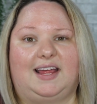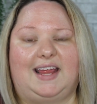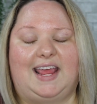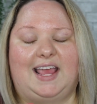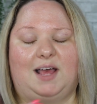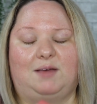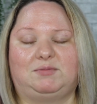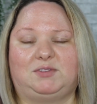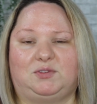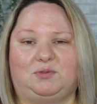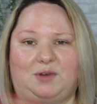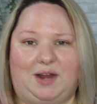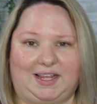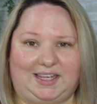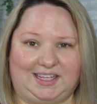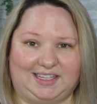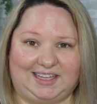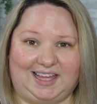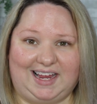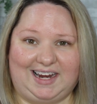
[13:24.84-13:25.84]
it helps
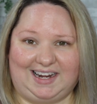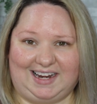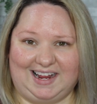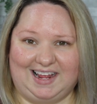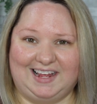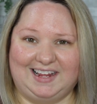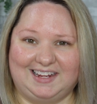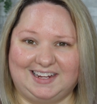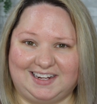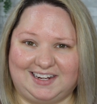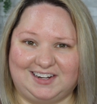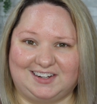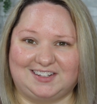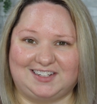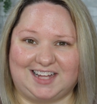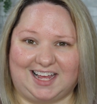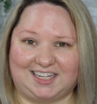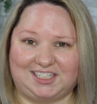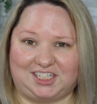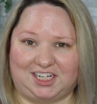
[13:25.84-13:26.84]
regulate your
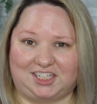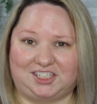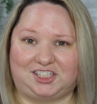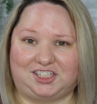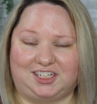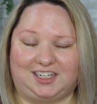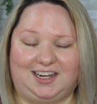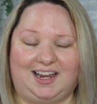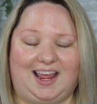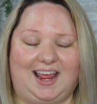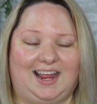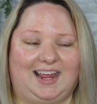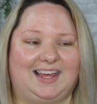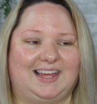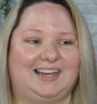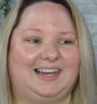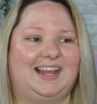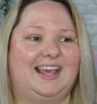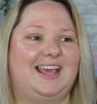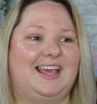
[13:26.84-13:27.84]
digestion
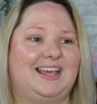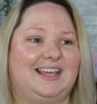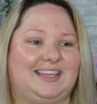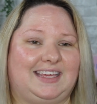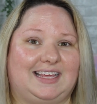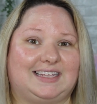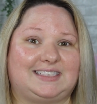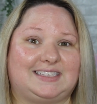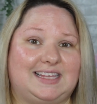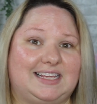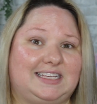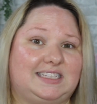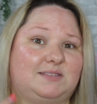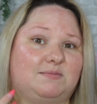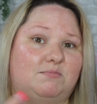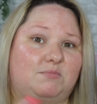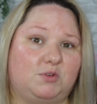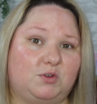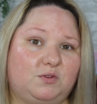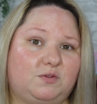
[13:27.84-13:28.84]
and gets things
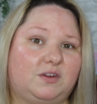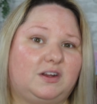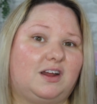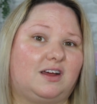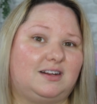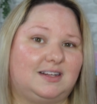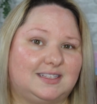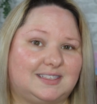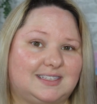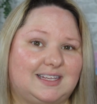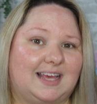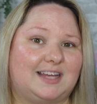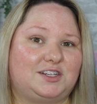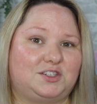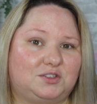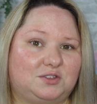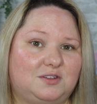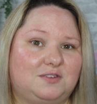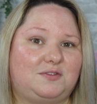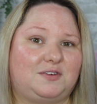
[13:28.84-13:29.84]
moving on a
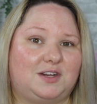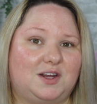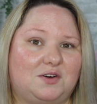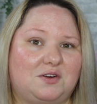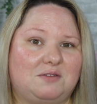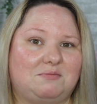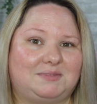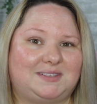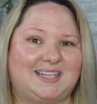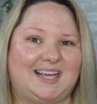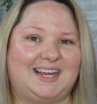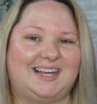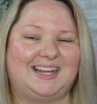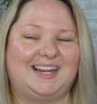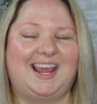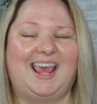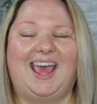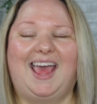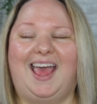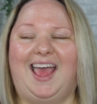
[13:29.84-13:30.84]
schedule, if you know what I'm
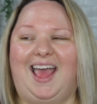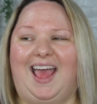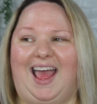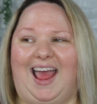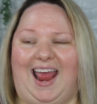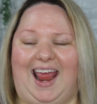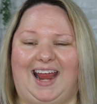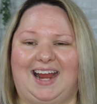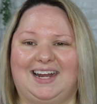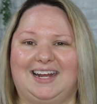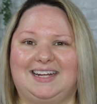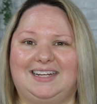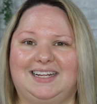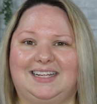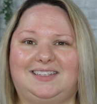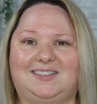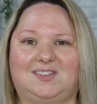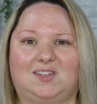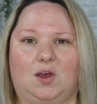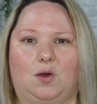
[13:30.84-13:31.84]
saying. And it
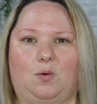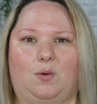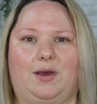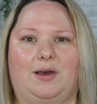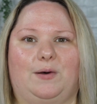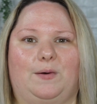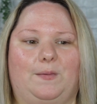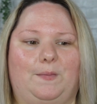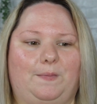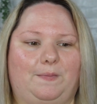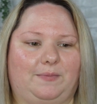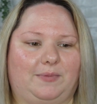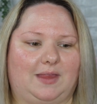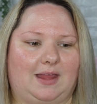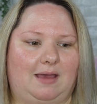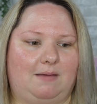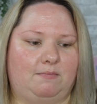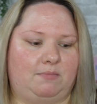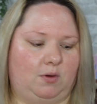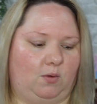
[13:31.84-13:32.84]
did so well,
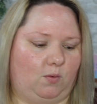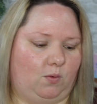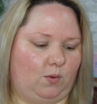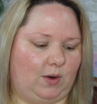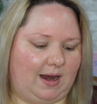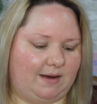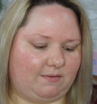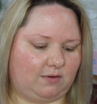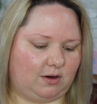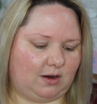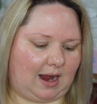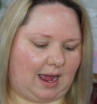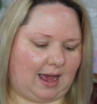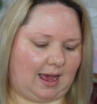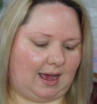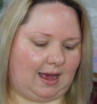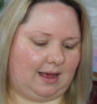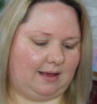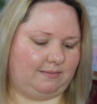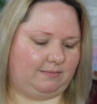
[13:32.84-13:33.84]
but whenever
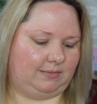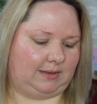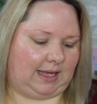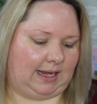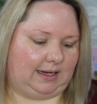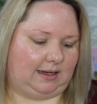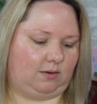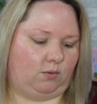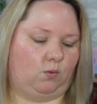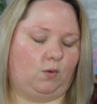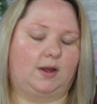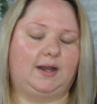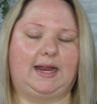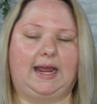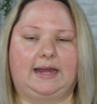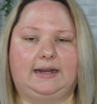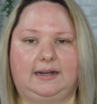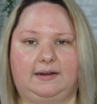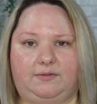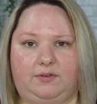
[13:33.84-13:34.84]
I, like, one
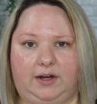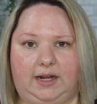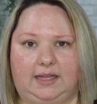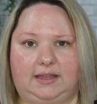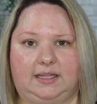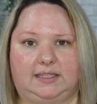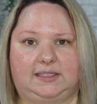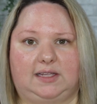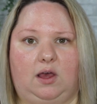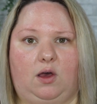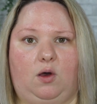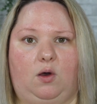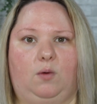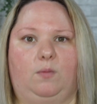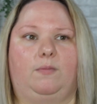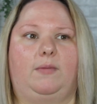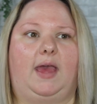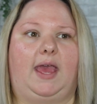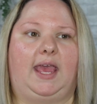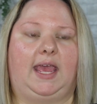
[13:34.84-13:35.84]
day I did forget this at
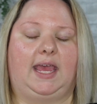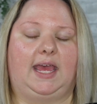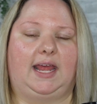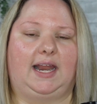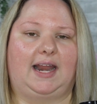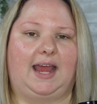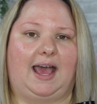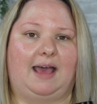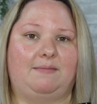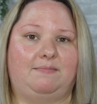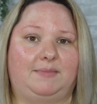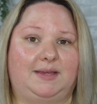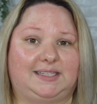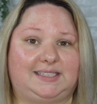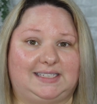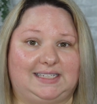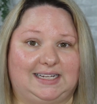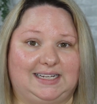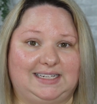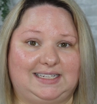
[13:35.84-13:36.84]
home, and I
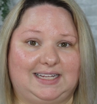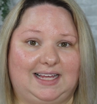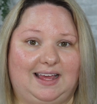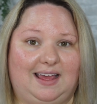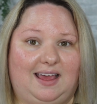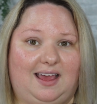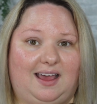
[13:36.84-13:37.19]
missed it,